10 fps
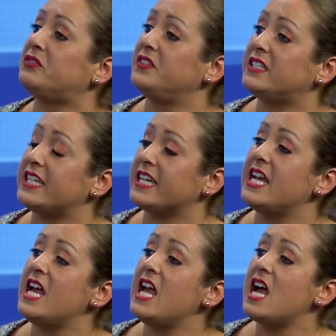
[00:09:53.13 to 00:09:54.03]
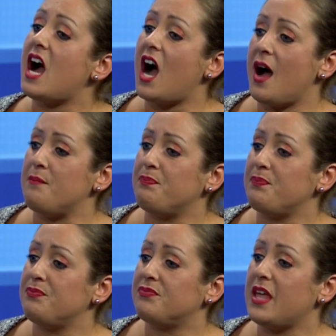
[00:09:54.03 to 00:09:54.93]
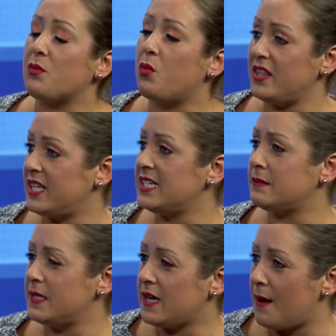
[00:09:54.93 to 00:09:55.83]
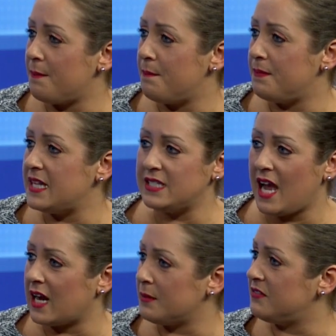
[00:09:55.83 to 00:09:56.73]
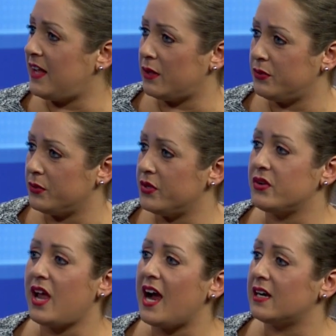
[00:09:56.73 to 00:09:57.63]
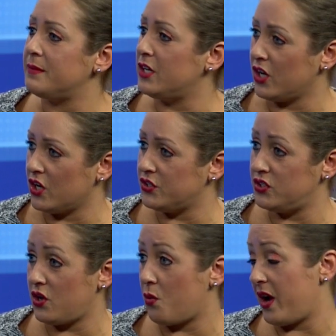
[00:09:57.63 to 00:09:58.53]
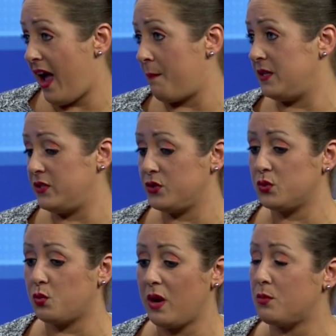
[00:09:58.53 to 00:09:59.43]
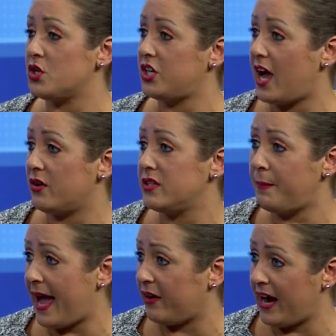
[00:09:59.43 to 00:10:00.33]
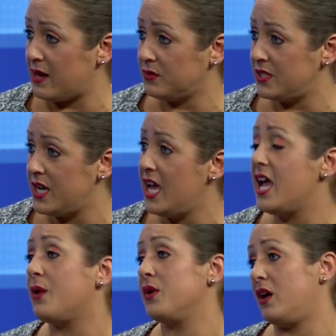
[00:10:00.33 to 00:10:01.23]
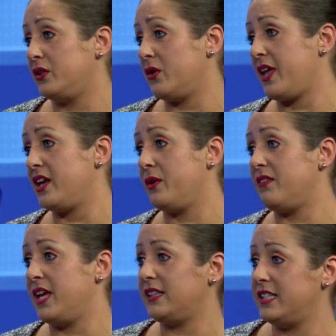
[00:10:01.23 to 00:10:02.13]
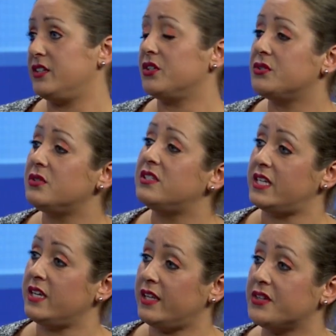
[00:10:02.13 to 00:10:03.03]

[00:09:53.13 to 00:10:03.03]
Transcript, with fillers: feeling um, that when they speak up, it's not going to be followed through. They're not going to be heard. So what happens is there's way more chatter in the background, and we all know that. And you have that leader who's sitting in there